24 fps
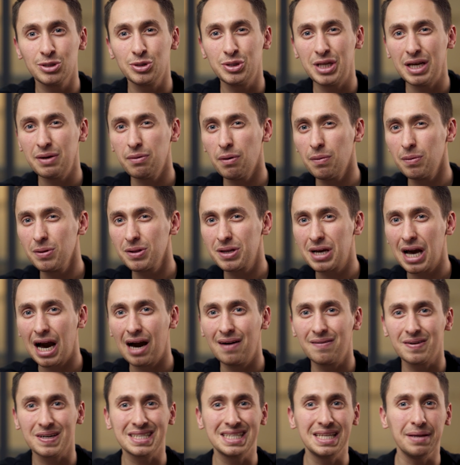Today we will
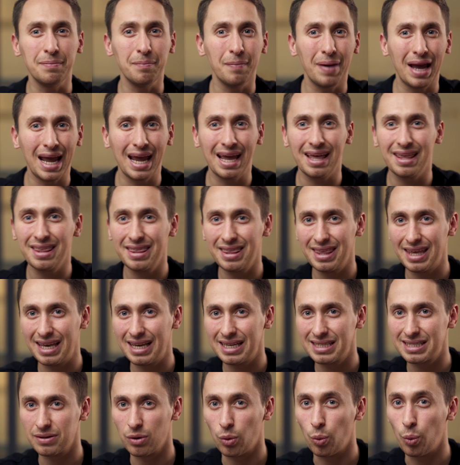cover the main
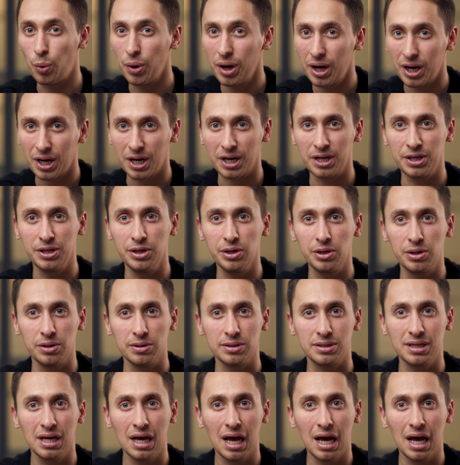things where you could